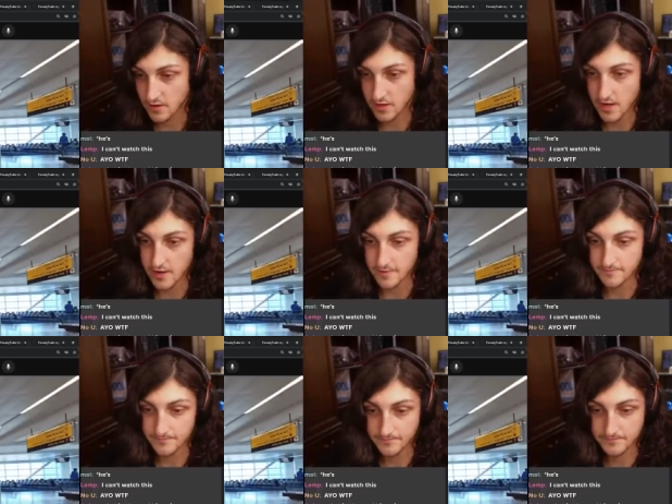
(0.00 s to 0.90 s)
Okay.
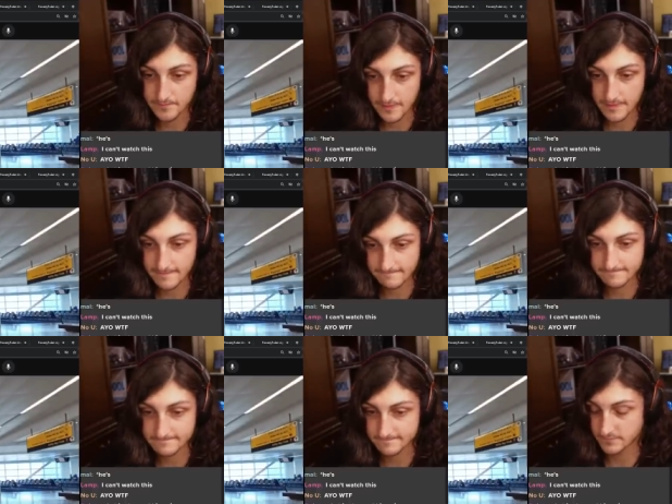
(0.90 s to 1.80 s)

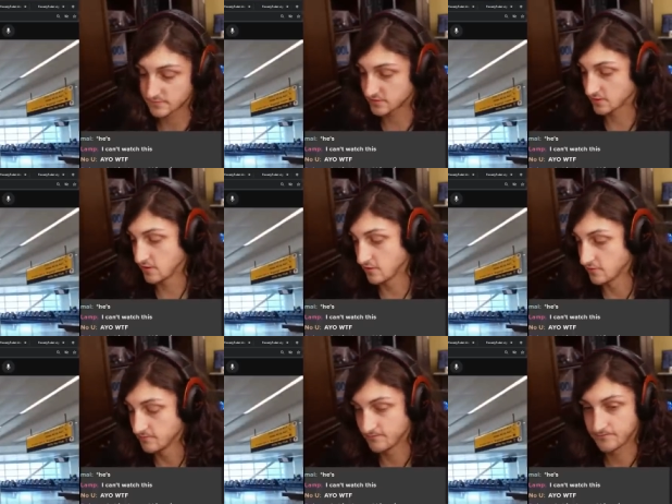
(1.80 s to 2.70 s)

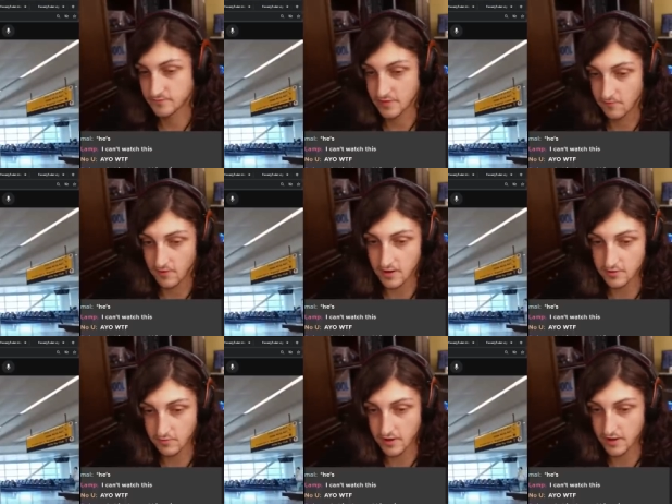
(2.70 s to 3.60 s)
So they walk
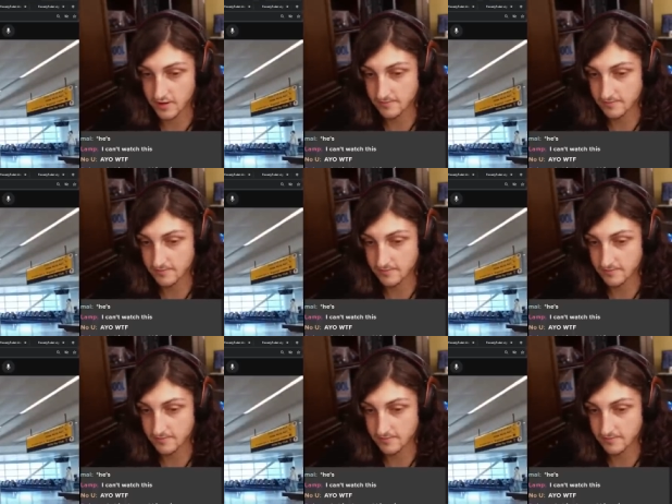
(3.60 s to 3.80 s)
away.